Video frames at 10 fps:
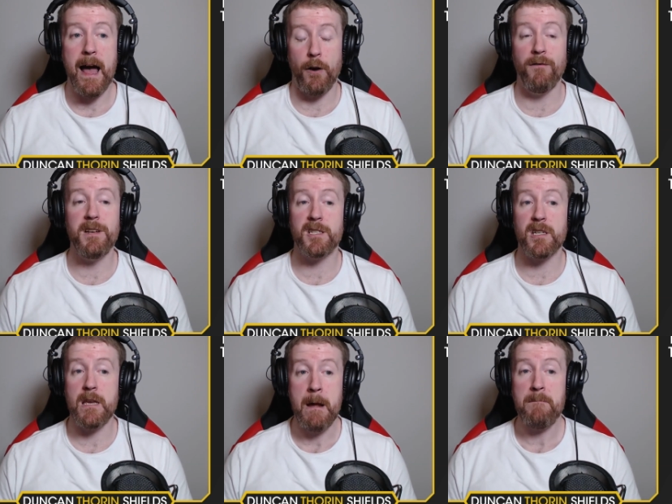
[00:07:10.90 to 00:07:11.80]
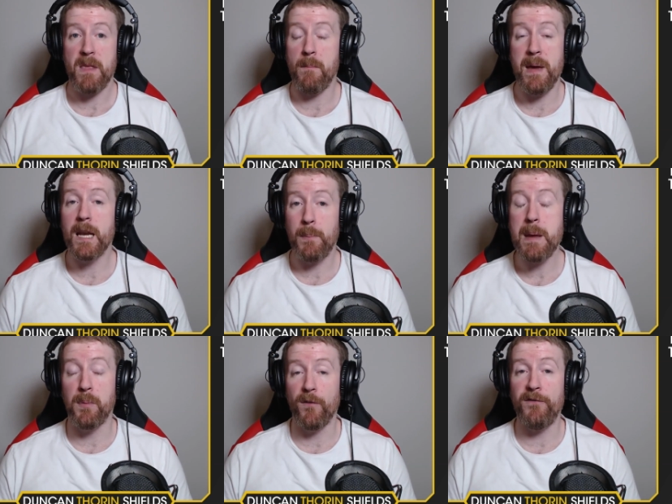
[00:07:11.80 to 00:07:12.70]
And obviously, it made
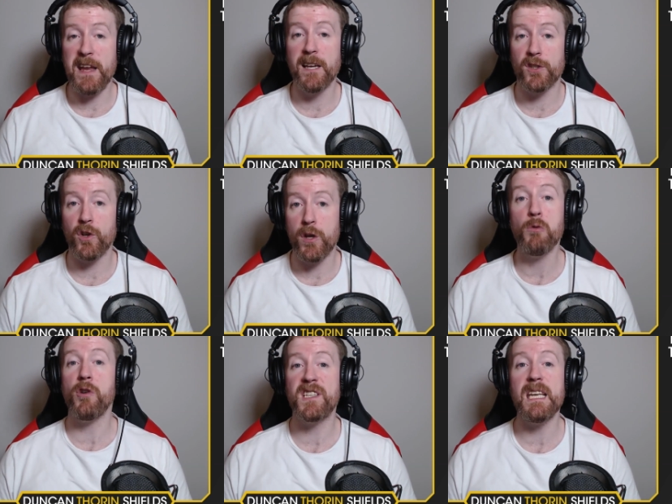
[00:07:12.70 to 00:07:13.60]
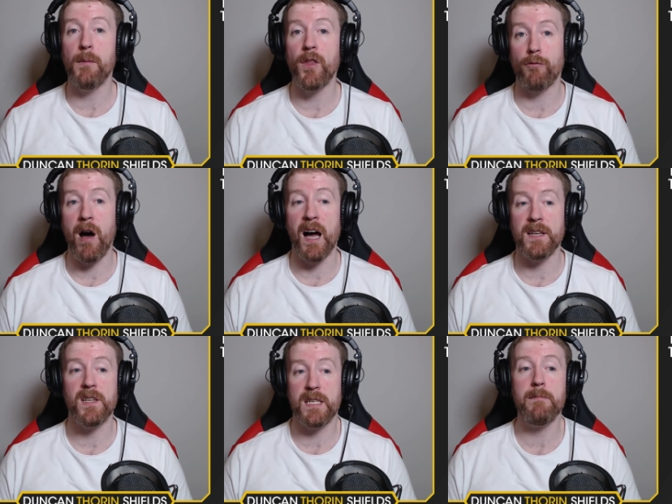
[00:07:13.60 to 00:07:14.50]
people feel as though you were a team on the
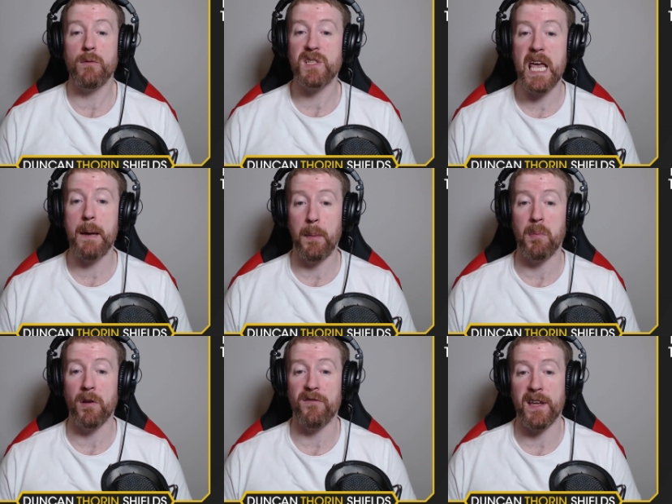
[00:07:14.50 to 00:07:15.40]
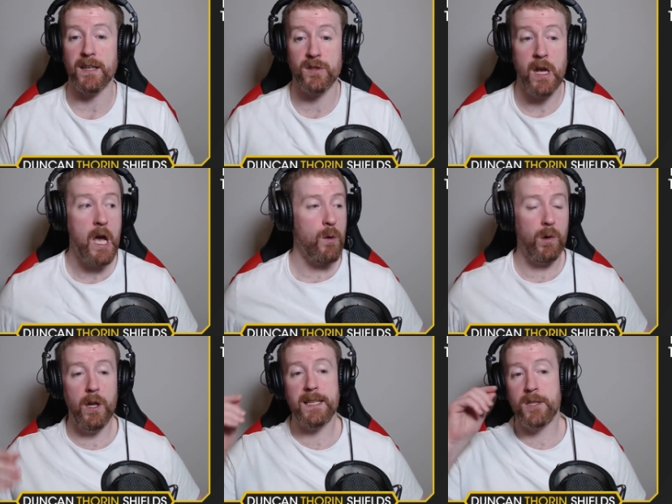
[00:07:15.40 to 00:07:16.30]
rise, a team that was capable of things.
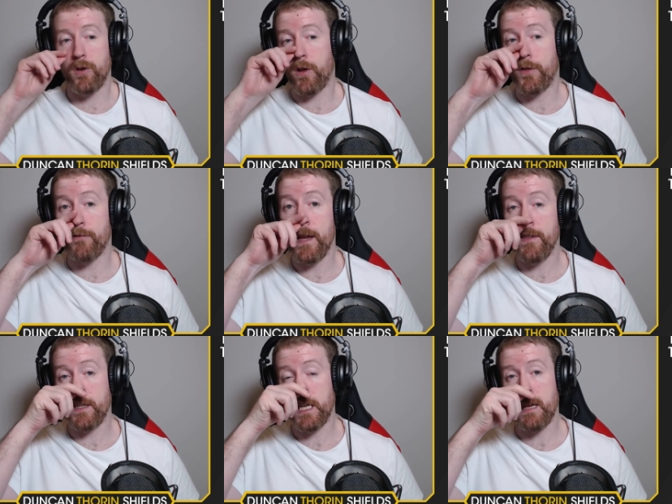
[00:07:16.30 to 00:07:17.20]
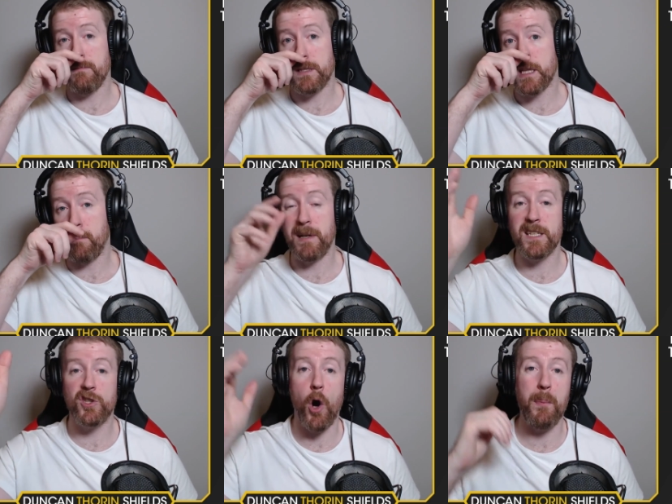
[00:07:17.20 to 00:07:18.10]
Well, let's look at three of the teams that
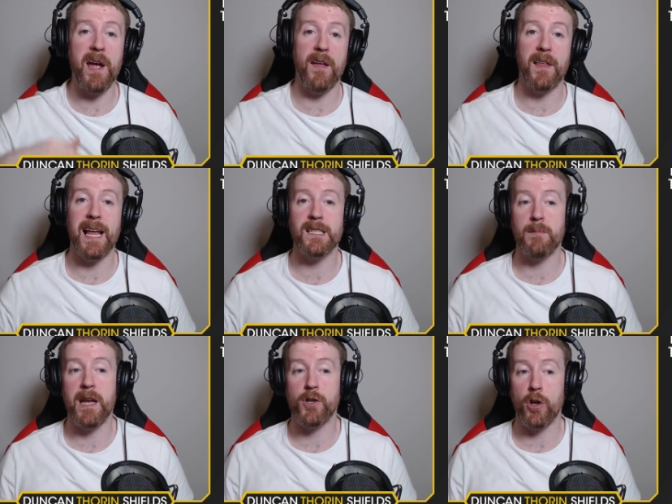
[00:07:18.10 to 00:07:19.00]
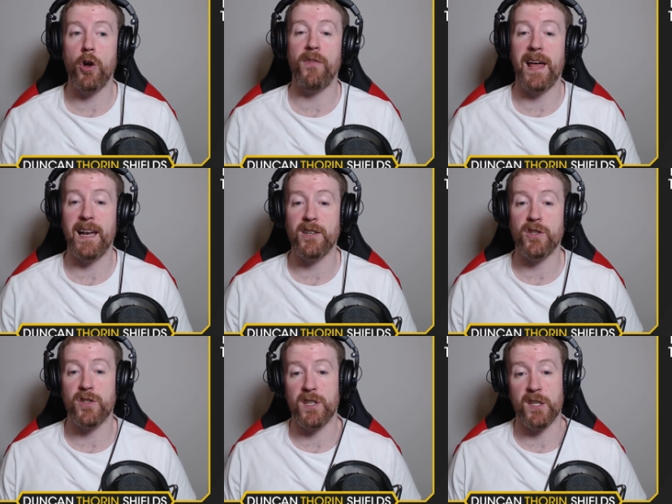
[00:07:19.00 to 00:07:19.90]
placed top eight at the last major and got that
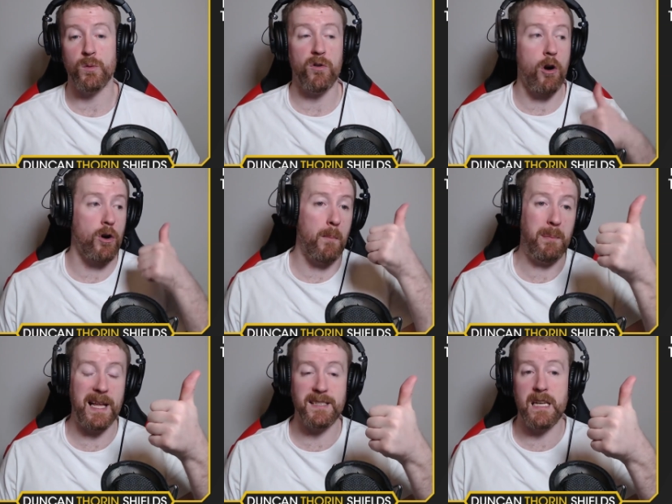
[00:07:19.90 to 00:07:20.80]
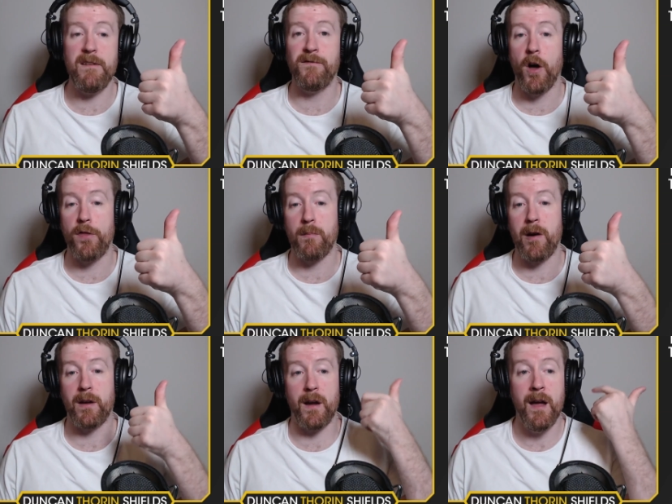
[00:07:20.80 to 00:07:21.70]
legend status. So we've got Complexity from North
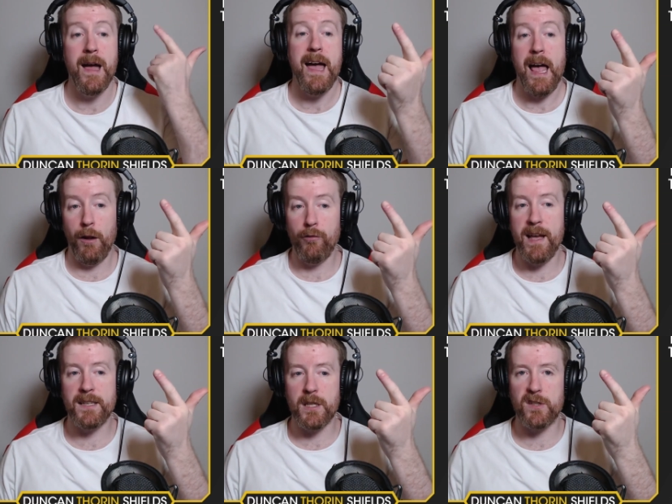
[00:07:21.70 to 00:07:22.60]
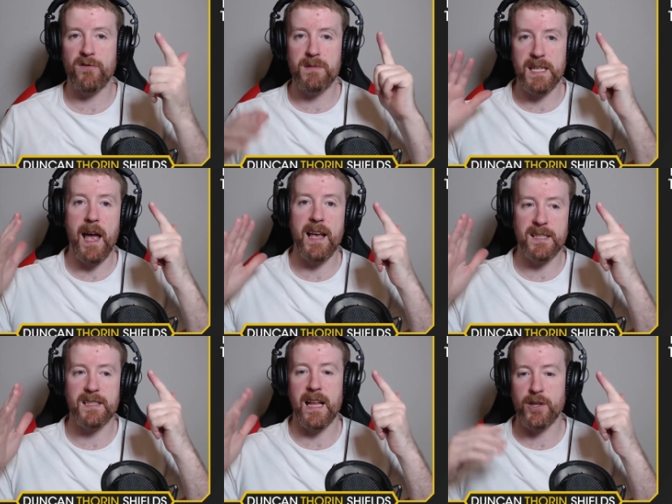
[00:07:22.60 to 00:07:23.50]
America, Hellraisers from
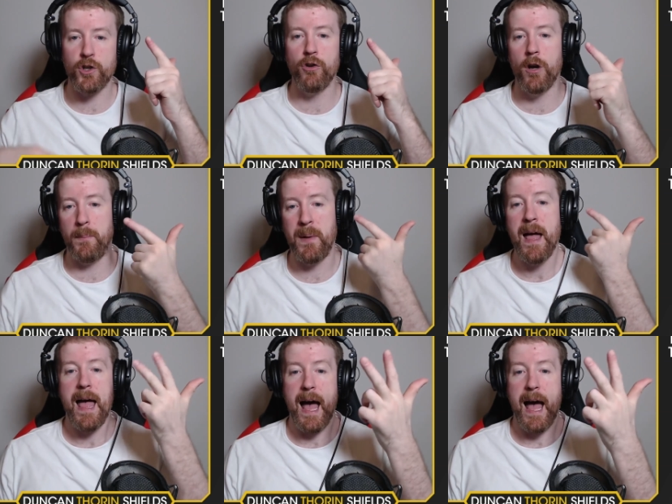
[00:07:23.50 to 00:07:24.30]
CIS slash Europe,